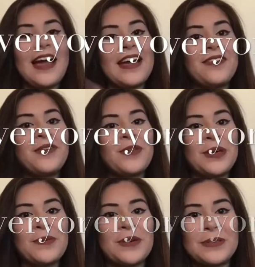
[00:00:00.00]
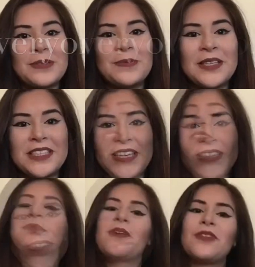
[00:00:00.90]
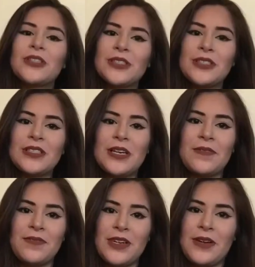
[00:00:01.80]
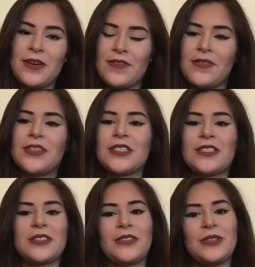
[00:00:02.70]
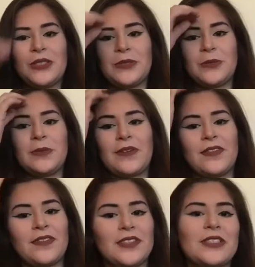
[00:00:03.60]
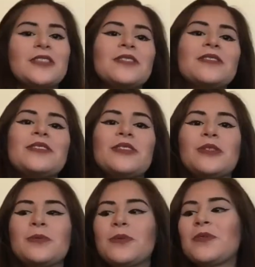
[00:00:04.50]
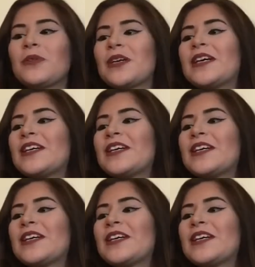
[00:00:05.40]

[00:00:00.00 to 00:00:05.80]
Hi everyone, welcome to my channel. This is my first um, video I've ever done on YouTube. I've never done YouTube before.